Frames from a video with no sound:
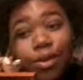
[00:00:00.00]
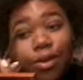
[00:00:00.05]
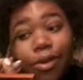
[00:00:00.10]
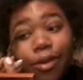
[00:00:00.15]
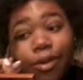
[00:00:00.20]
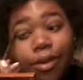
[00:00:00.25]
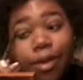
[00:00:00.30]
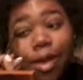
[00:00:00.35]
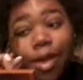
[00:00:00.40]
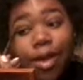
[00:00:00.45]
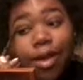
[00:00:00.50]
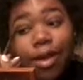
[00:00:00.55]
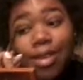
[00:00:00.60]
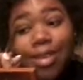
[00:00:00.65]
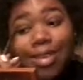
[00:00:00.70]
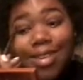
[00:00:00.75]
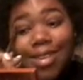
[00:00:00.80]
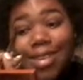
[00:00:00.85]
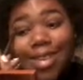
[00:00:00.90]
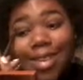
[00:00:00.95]

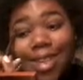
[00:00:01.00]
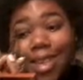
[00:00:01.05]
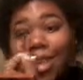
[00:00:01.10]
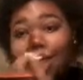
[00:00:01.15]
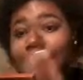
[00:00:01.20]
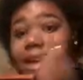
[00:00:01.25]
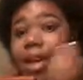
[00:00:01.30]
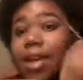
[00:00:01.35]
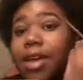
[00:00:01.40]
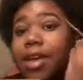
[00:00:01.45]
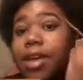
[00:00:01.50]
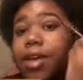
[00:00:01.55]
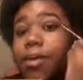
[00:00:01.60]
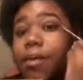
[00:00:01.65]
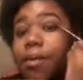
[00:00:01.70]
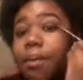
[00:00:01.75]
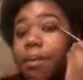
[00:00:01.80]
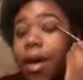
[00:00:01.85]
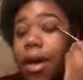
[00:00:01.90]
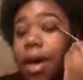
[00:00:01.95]
crazy, like
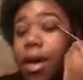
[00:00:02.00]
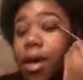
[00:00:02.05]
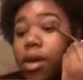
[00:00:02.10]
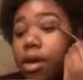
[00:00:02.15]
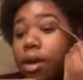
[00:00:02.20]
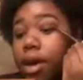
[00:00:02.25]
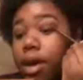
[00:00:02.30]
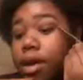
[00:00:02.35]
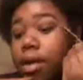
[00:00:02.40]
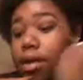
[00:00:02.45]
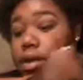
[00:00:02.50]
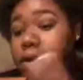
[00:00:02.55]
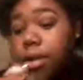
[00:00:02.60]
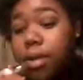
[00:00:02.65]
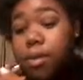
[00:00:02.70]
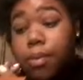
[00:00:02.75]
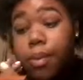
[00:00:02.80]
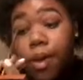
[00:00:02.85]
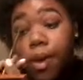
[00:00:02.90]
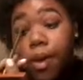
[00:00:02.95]
mad
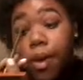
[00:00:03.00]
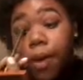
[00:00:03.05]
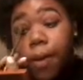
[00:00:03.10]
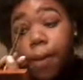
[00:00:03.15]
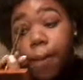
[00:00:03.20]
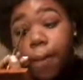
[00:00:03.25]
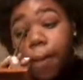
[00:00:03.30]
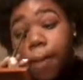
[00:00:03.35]
crazy, but